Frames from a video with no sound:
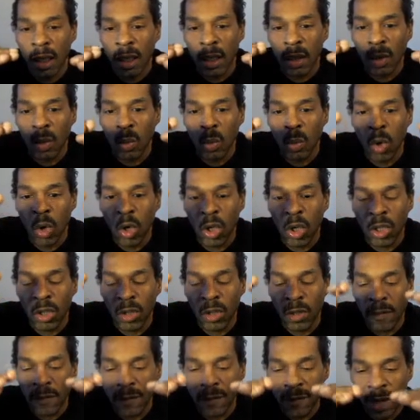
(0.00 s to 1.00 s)

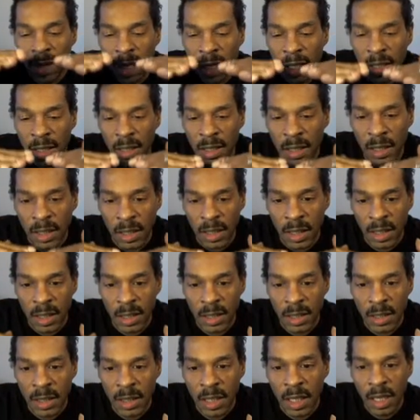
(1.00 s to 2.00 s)
water finding
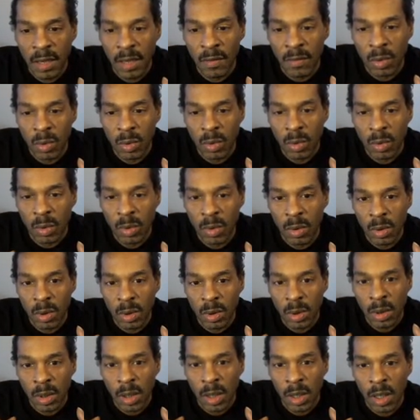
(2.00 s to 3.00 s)
its level?
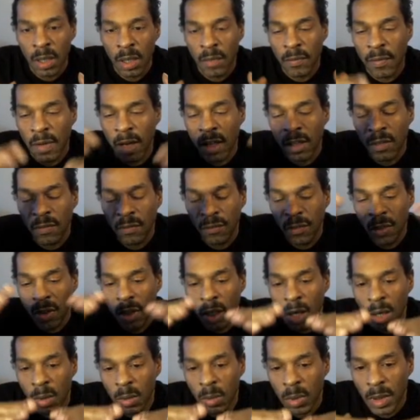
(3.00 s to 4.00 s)
And if I can figure
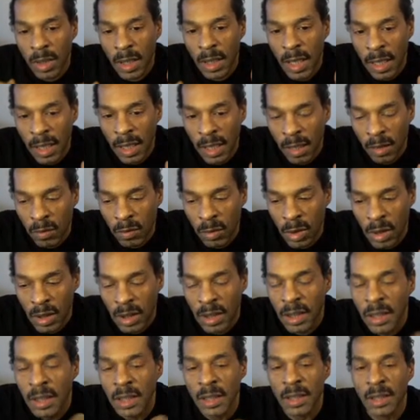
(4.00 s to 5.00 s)
out what that level
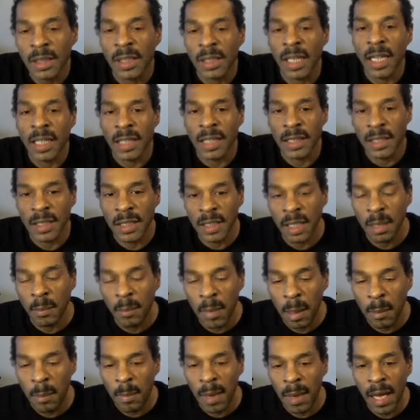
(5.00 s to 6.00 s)
is, I can set my
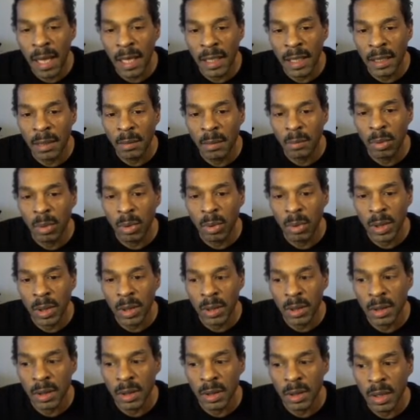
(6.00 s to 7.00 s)
buy-in
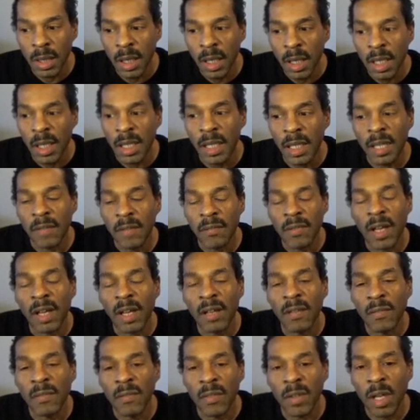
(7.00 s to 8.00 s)
points. And if I
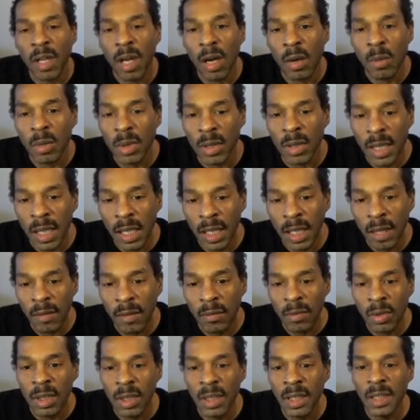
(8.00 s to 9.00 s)
can figure out what that
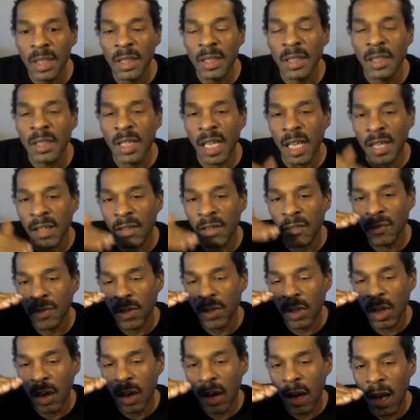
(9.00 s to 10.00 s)
level is, I can
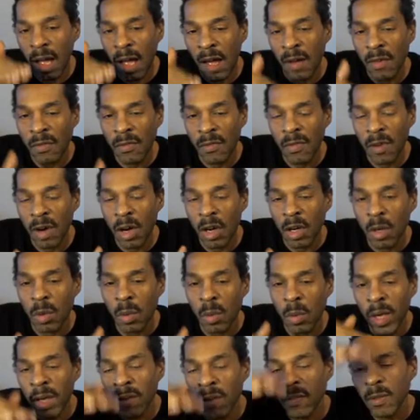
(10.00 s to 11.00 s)
figure out how far
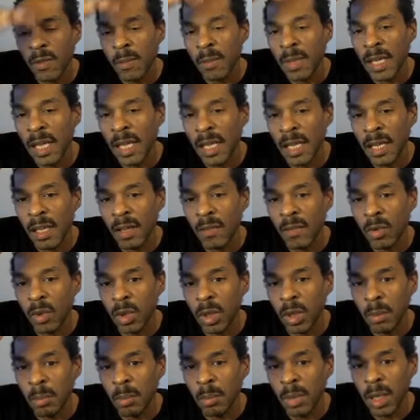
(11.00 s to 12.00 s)
away from that level
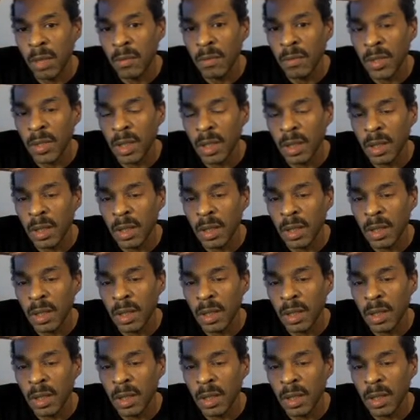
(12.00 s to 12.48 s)
above it